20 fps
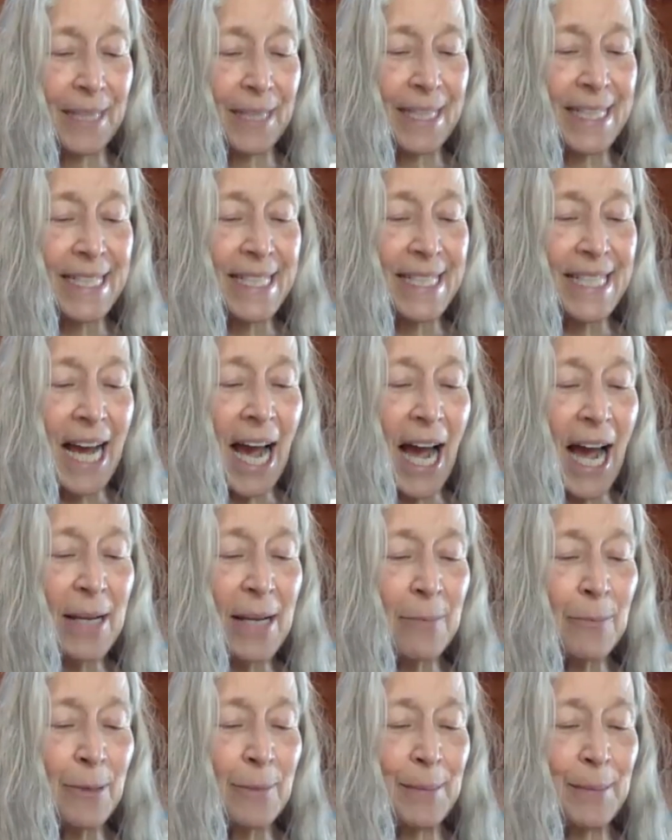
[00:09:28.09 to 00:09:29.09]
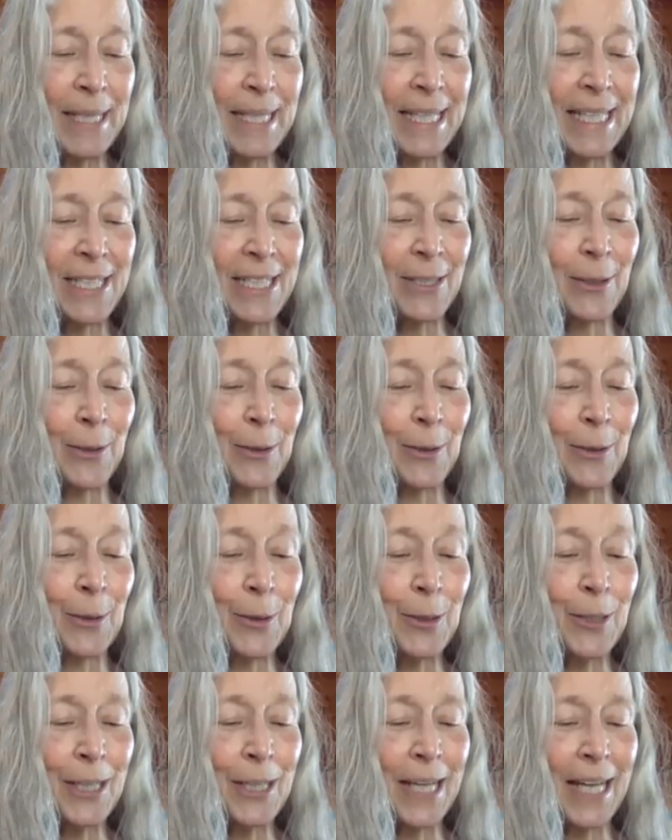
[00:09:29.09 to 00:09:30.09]
It is time we begin to
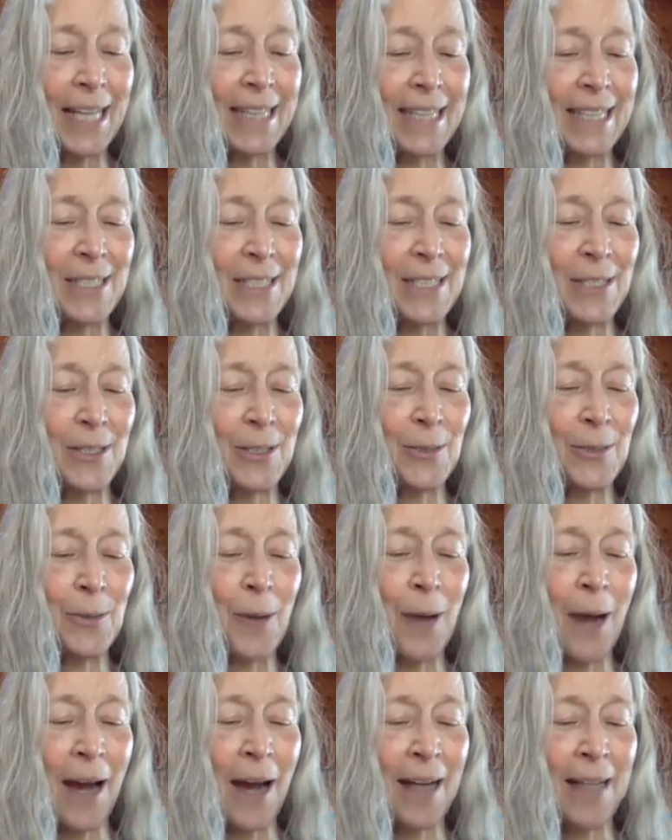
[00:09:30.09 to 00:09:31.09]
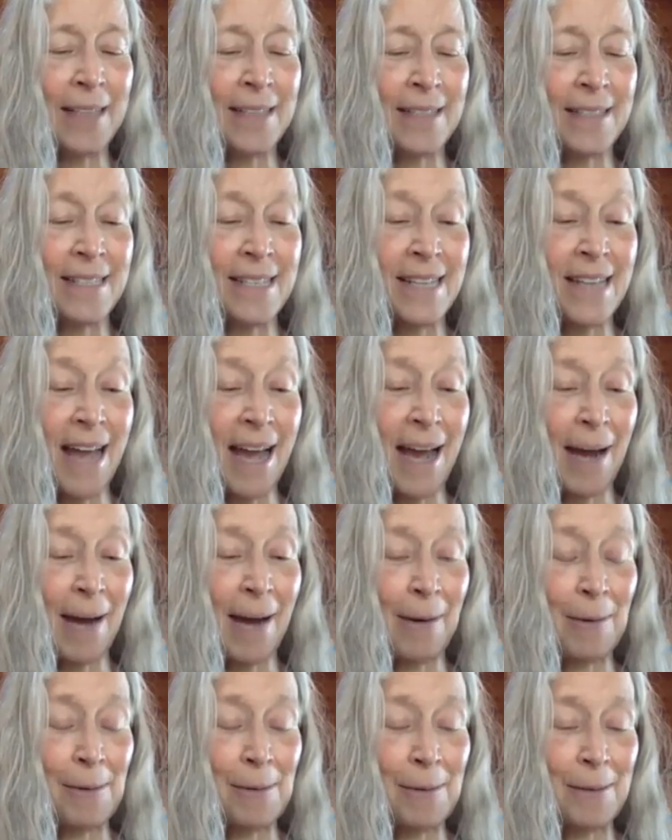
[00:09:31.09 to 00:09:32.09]
look at these two eyes
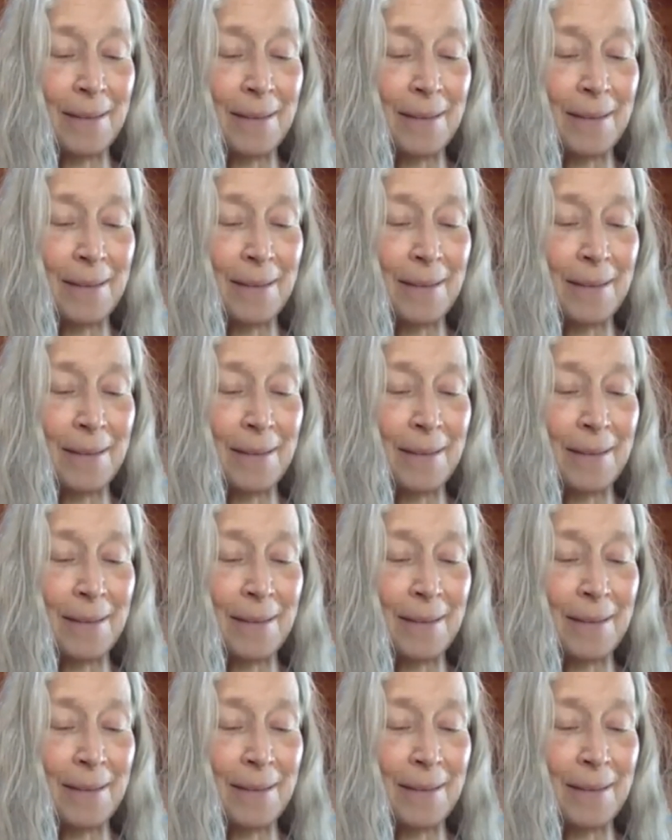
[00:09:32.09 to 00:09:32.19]
now.